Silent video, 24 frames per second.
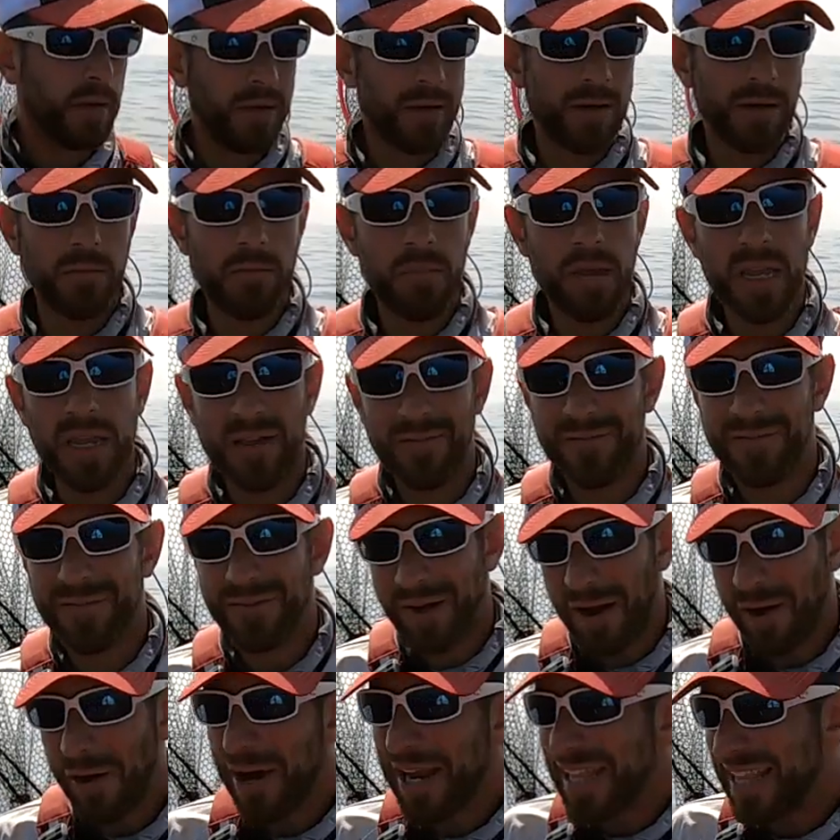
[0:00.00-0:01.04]
Gonna make a
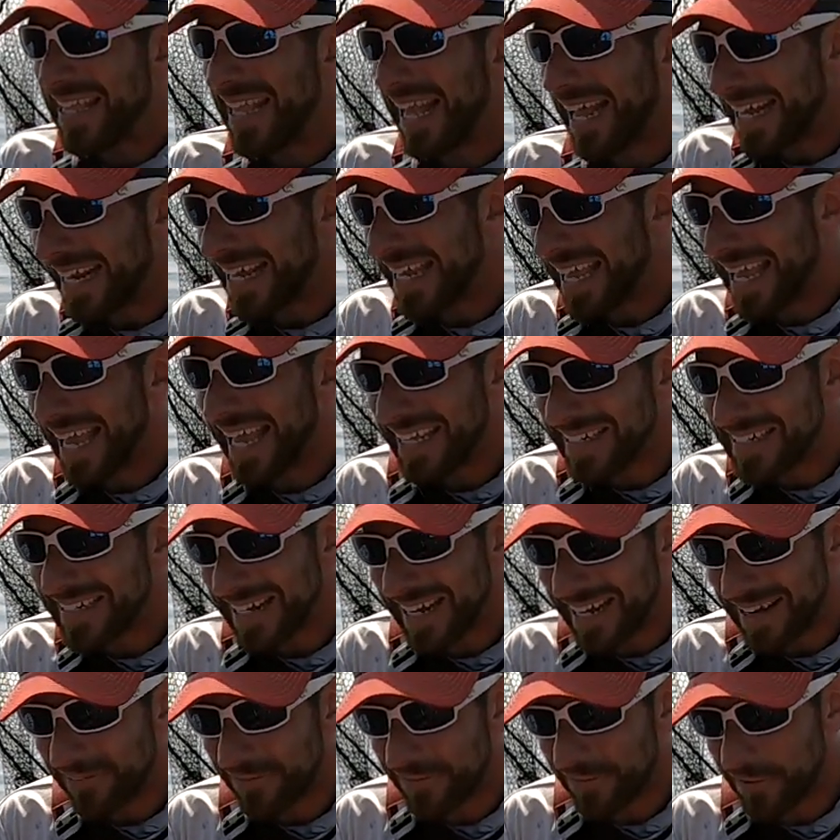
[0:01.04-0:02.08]
very
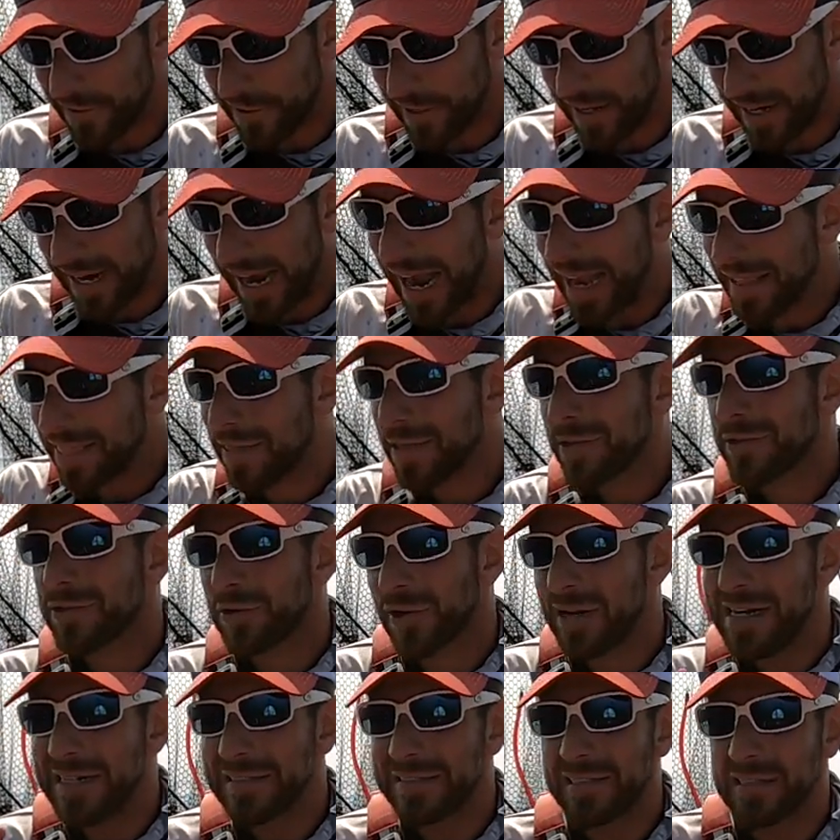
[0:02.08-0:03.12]
dedicated effort not to
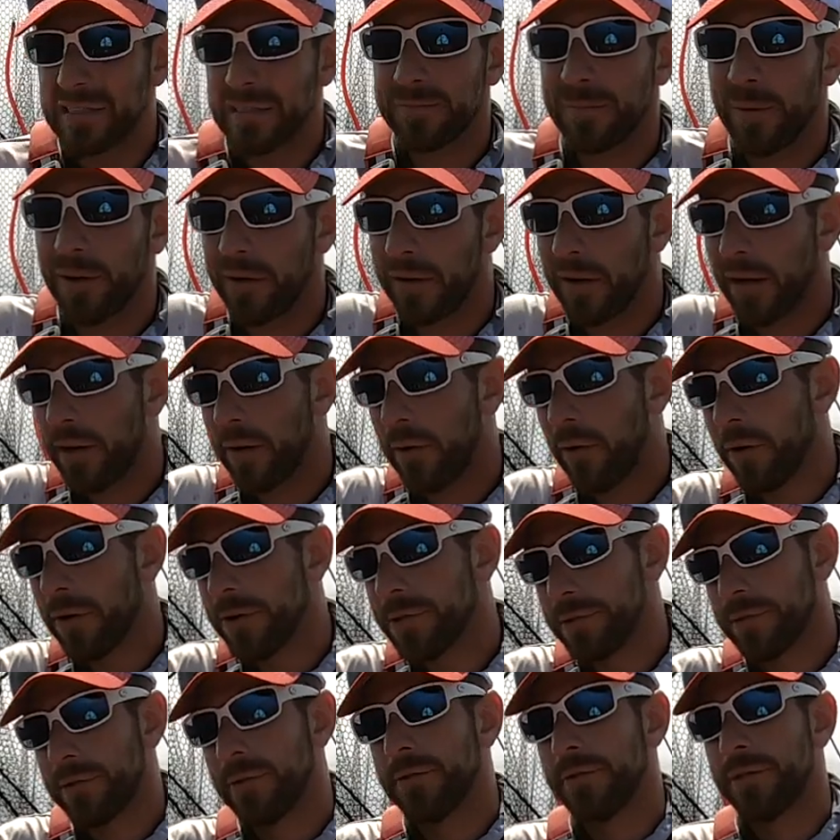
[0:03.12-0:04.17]
drag this boat on
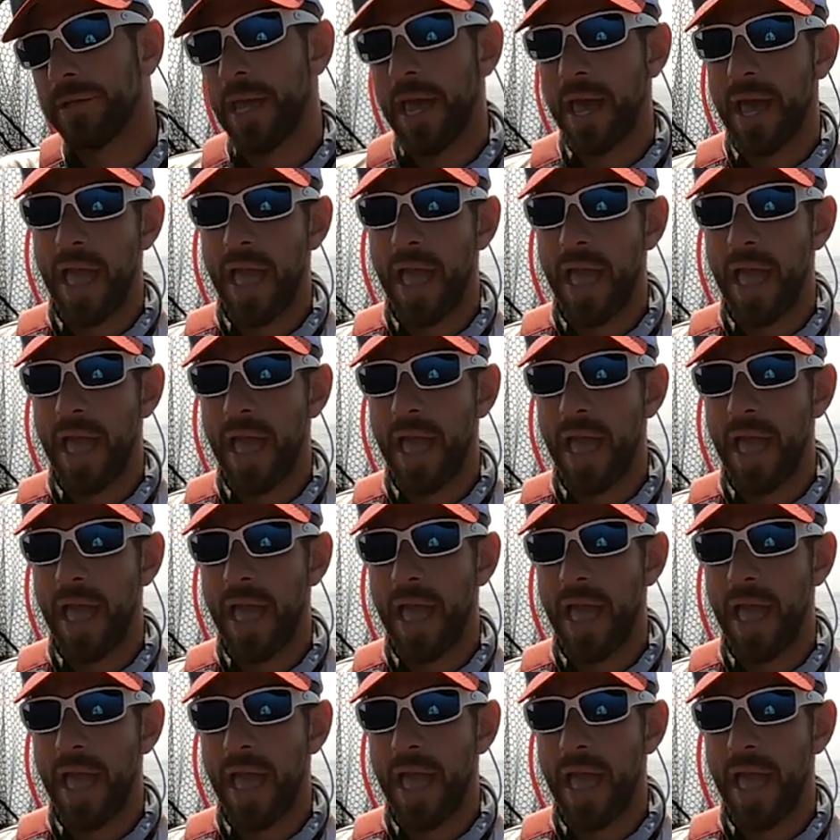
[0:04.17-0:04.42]
oysters